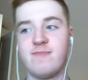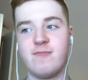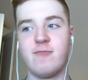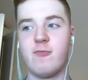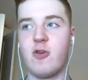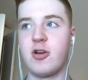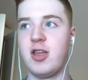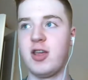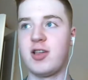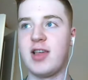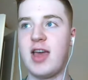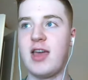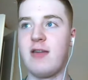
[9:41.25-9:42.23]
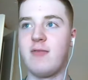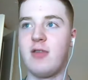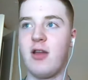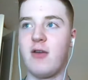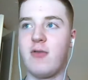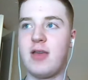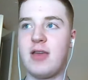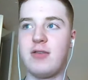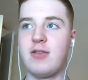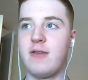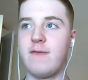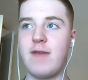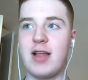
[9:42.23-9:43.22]
What can you say?
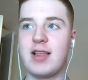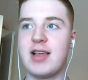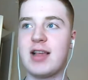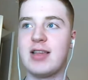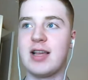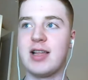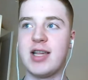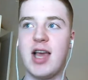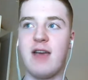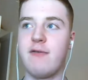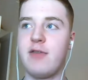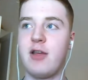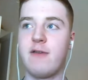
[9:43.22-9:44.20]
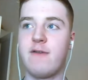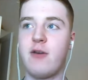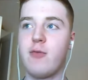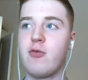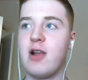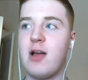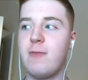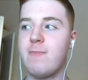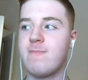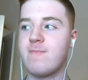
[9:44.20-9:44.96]
He's a fantastic servant for this football club.